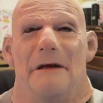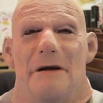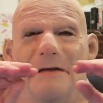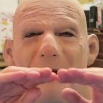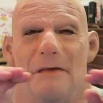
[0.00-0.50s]
They
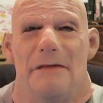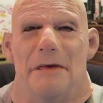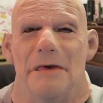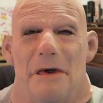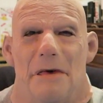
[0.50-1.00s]
are
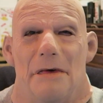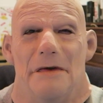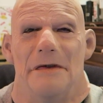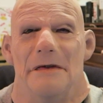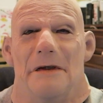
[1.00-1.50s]
terrible
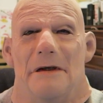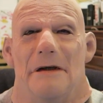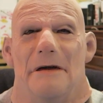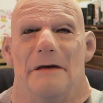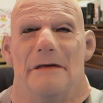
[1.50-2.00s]
jokes.
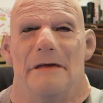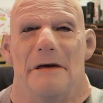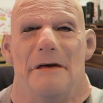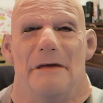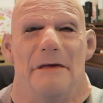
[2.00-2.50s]

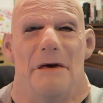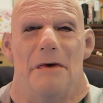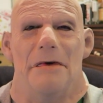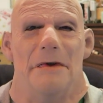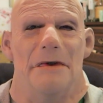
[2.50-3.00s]
They're
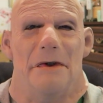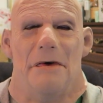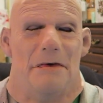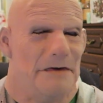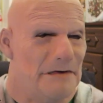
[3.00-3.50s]
not good
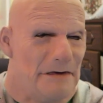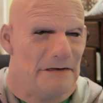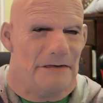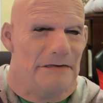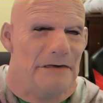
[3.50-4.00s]
jokes.
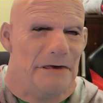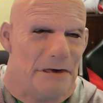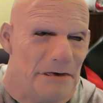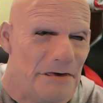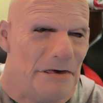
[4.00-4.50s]
They're
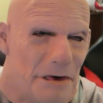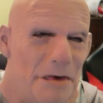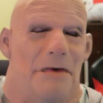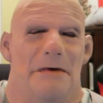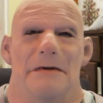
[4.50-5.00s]
just
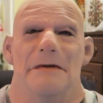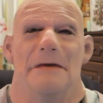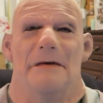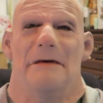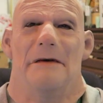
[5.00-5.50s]

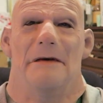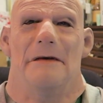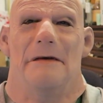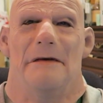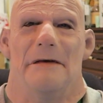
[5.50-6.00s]
jokes.
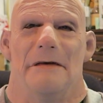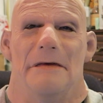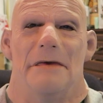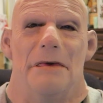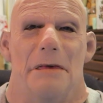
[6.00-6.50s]

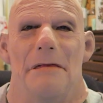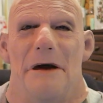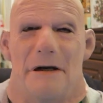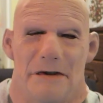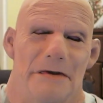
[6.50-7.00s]
Doesn't
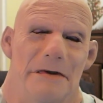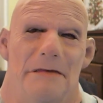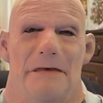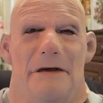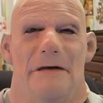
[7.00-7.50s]
make you
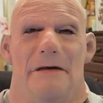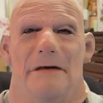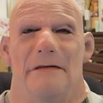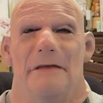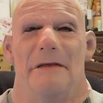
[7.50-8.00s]
something.
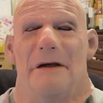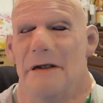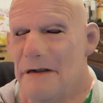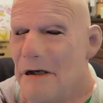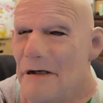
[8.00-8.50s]
If you
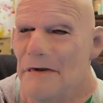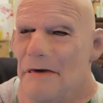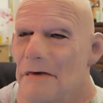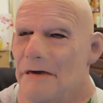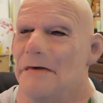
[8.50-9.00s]
make a gay
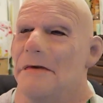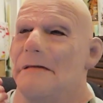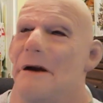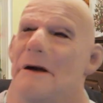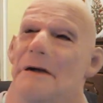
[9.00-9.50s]
joke, it
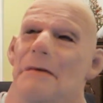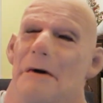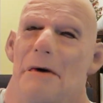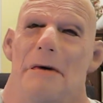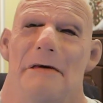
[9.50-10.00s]
doesn't make you
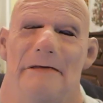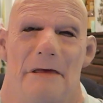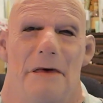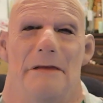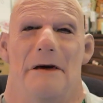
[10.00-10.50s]
a
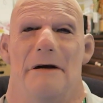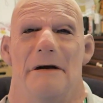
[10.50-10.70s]
homophobe.